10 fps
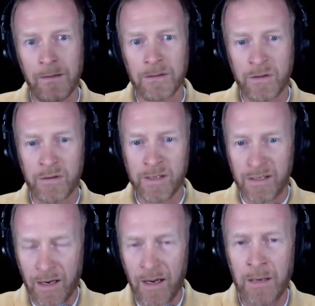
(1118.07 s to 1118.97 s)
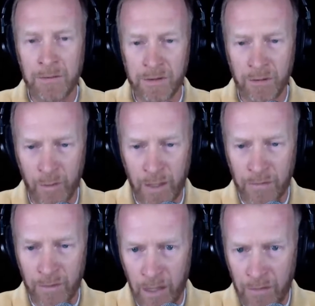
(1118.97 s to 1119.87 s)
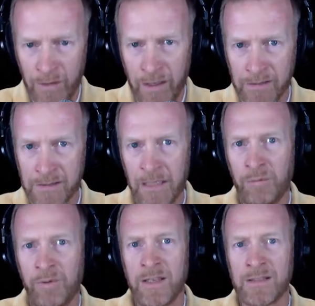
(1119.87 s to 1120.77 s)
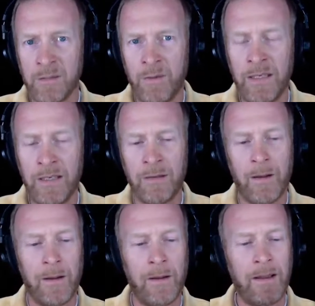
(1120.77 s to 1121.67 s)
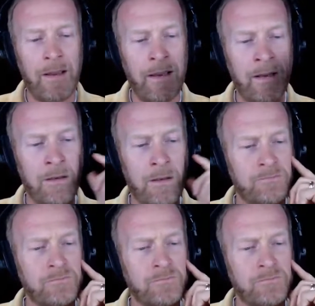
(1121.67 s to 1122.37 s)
So there's a time whenever everything is set in place to be. And